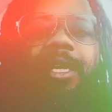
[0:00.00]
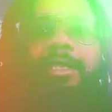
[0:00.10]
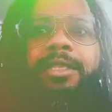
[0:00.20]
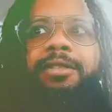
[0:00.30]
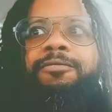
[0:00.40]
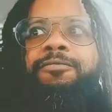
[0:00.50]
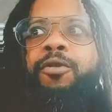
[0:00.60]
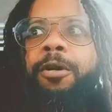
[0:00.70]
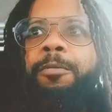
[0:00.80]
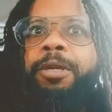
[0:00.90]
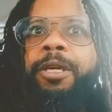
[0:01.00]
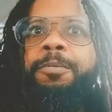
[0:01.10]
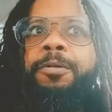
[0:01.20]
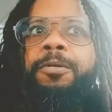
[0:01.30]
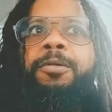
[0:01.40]
that's for the
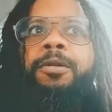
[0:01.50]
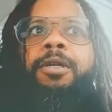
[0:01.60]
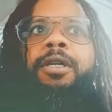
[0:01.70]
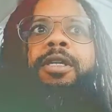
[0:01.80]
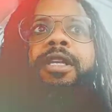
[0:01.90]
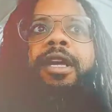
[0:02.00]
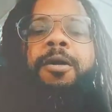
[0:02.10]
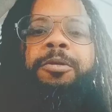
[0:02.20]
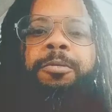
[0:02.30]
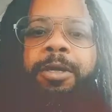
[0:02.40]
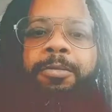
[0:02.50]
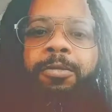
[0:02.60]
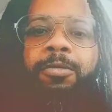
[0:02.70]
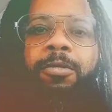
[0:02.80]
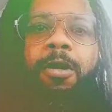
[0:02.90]
people, to help the
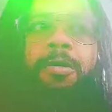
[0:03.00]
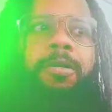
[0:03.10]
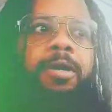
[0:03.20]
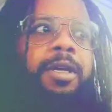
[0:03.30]
people grow,